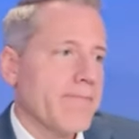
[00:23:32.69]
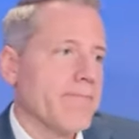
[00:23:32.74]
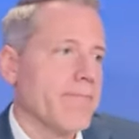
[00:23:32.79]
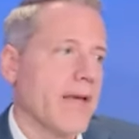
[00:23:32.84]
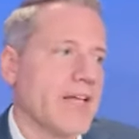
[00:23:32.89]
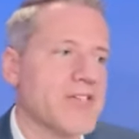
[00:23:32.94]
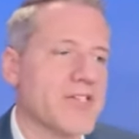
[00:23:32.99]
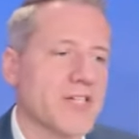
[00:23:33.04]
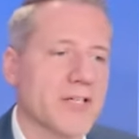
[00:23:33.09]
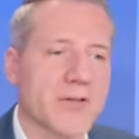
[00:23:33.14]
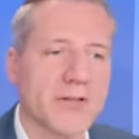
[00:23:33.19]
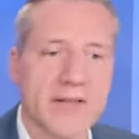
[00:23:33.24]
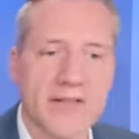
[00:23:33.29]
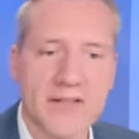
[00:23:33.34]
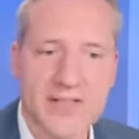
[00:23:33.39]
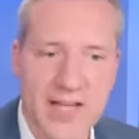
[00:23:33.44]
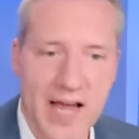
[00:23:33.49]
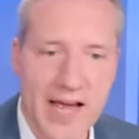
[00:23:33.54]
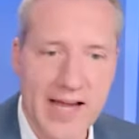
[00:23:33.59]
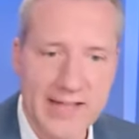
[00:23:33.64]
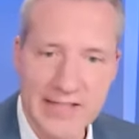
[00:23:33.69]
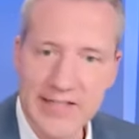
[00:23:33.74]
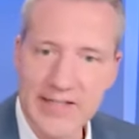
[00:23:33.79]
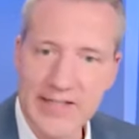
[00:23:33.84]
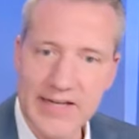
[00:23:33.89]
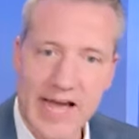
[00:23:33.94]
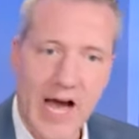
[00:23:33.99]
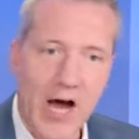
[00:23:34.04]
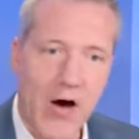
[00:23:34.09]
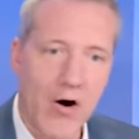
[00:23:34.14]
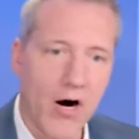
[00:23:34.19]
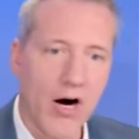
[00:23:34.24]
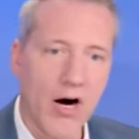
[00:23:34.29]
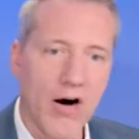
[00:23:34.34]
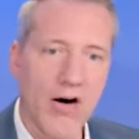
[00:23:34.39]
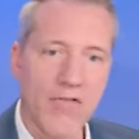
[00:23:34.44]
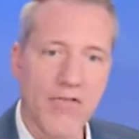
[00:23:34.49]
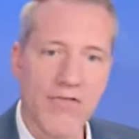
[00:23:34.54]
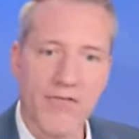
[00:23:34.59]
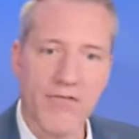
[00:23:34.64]
basically this idea now
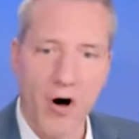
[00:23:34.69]
of